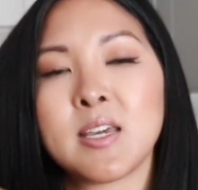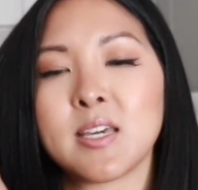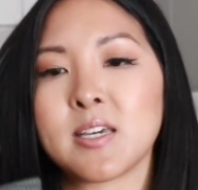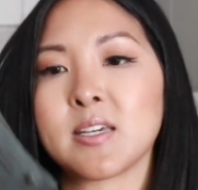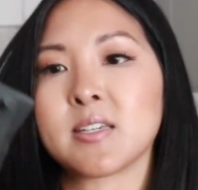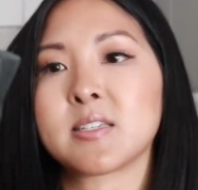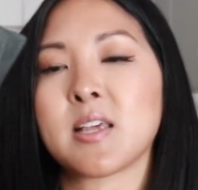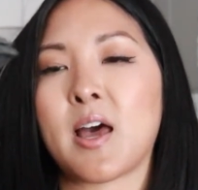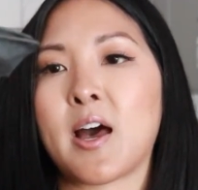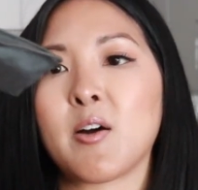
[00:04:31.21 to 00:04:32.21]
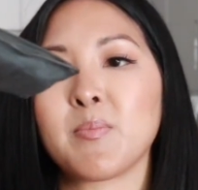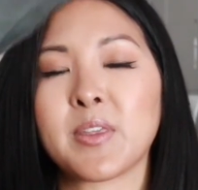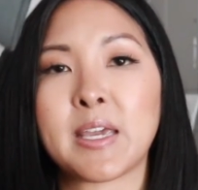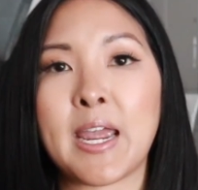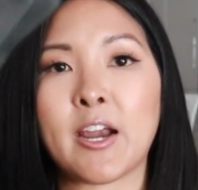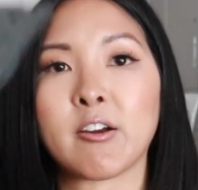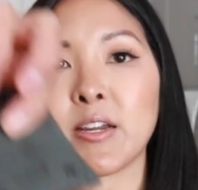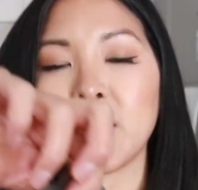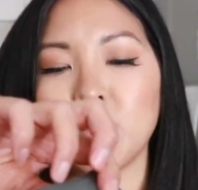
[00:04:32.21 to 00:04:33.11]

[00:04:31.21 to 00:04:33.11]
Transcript: is the carry,